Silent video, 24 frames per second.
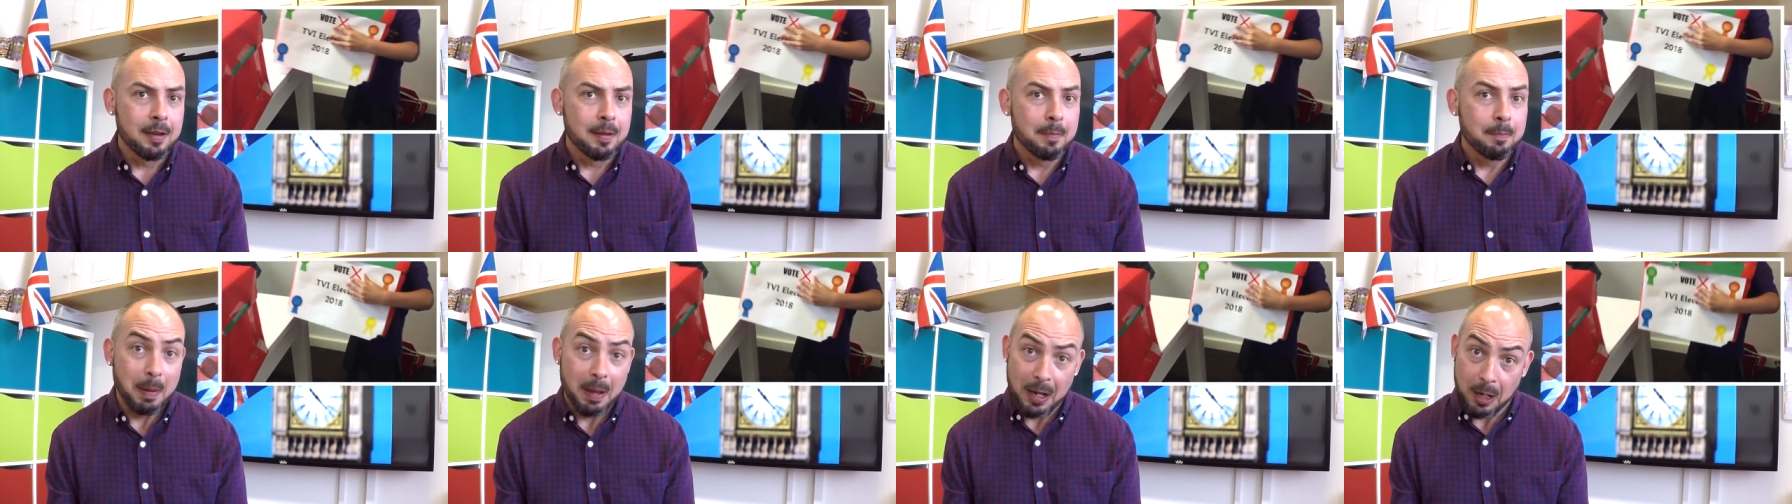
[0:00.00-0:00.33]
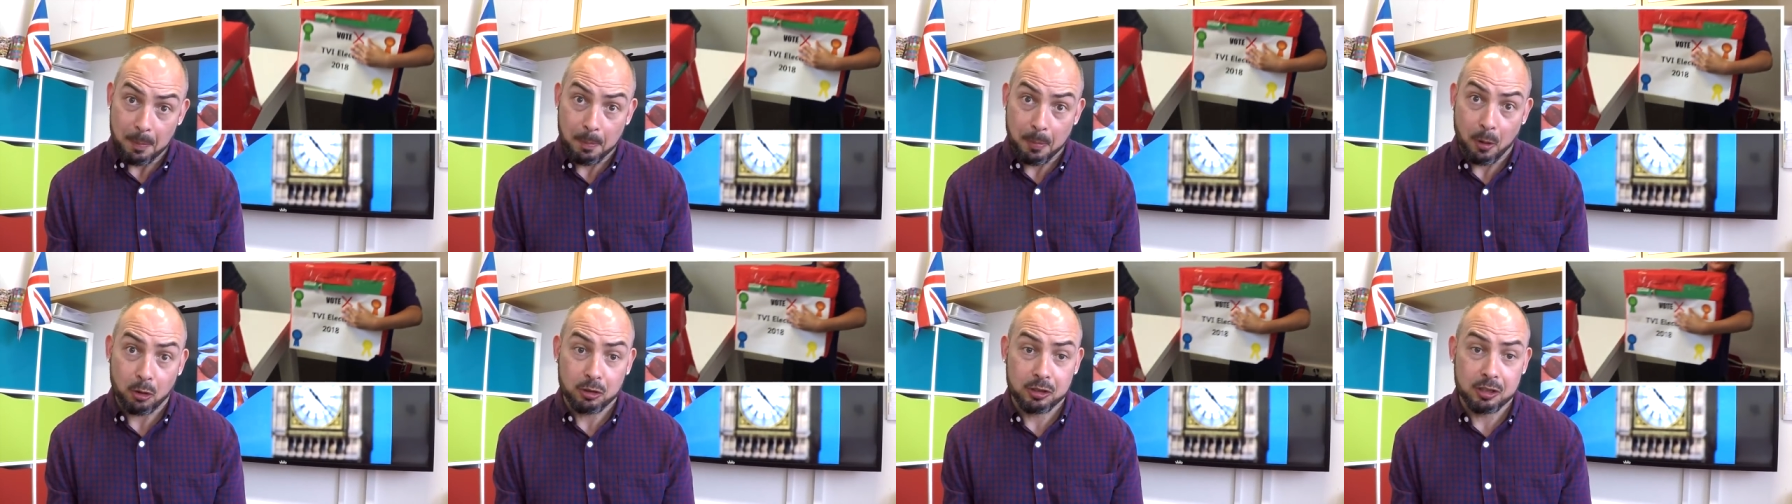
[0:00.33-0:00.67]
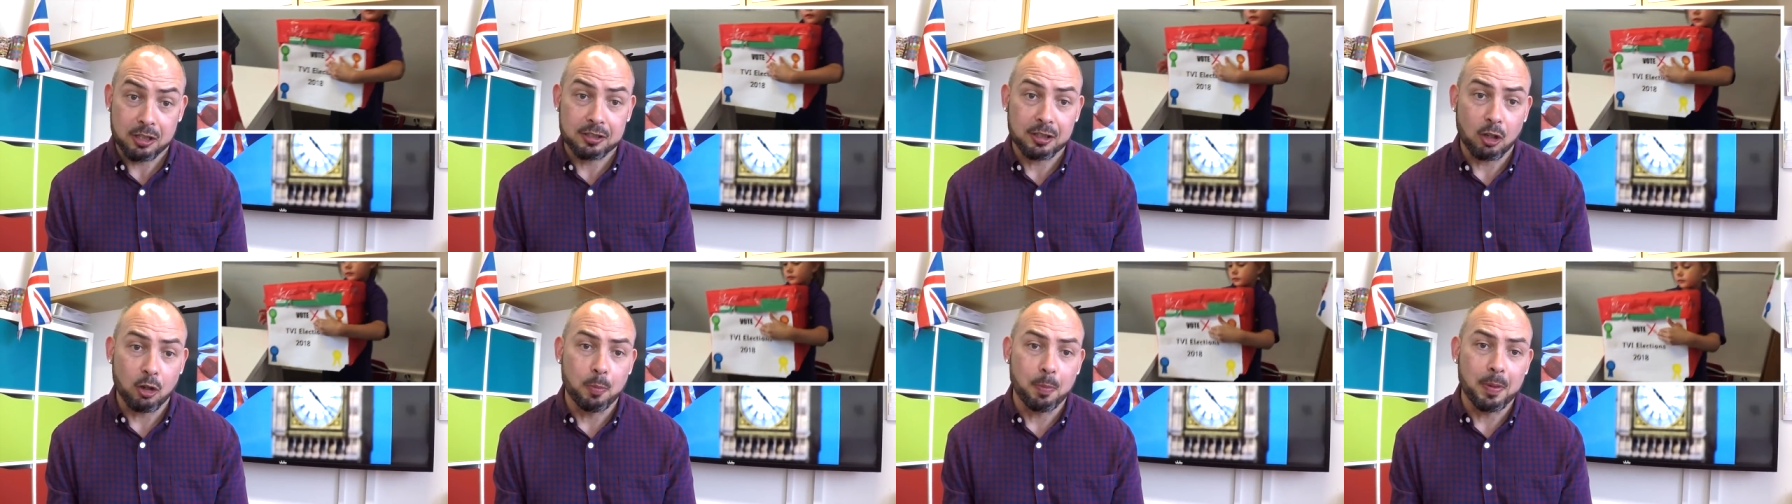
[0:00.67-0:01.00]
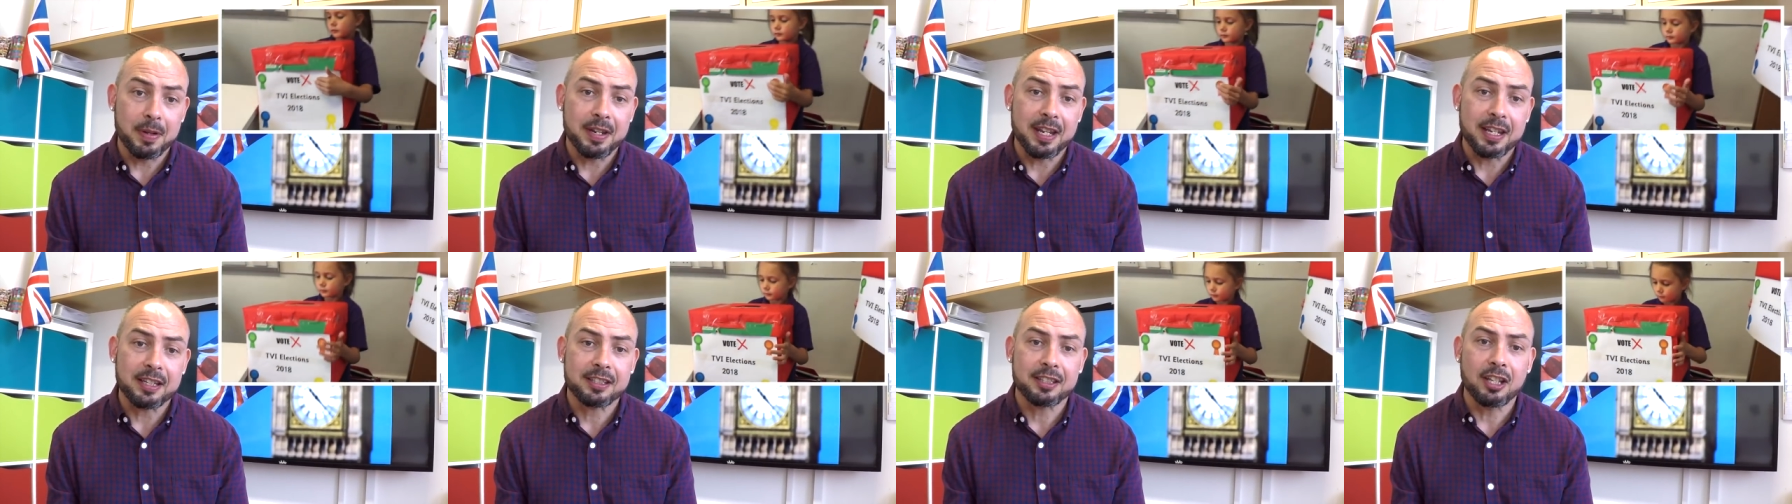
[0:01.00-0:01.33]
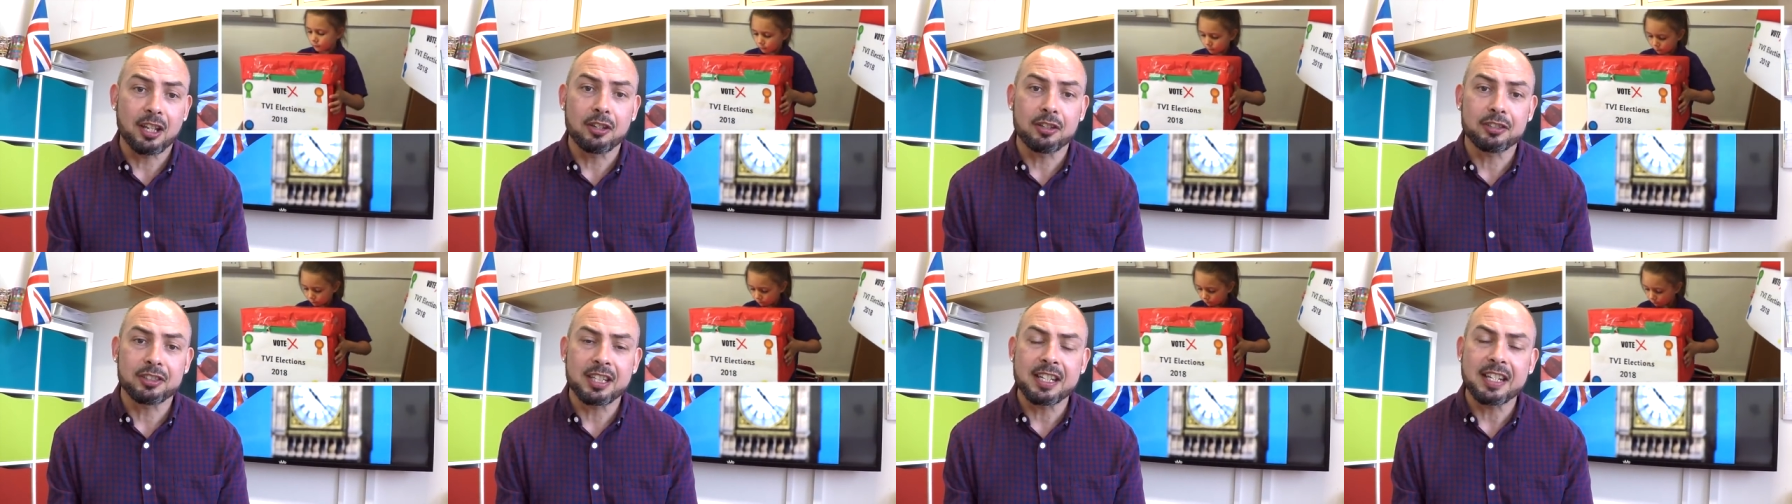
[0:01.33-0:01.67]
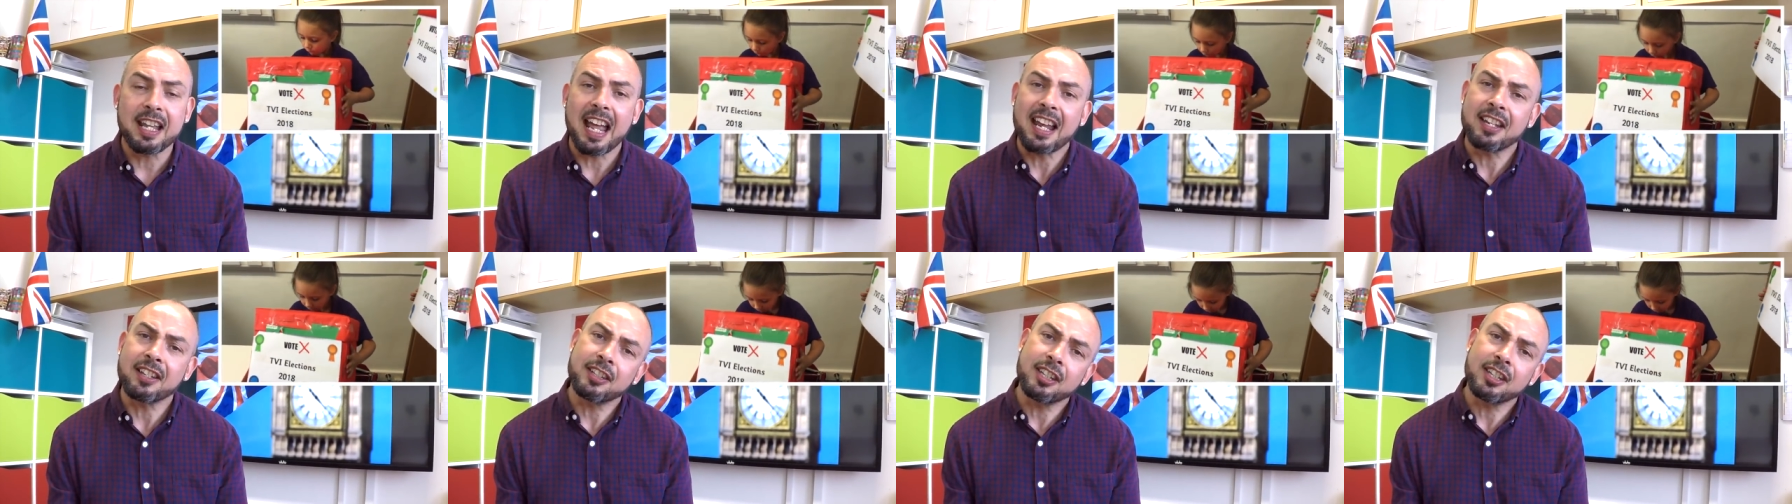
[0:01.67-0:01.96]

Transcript: Ballot boxes open next Thursday, and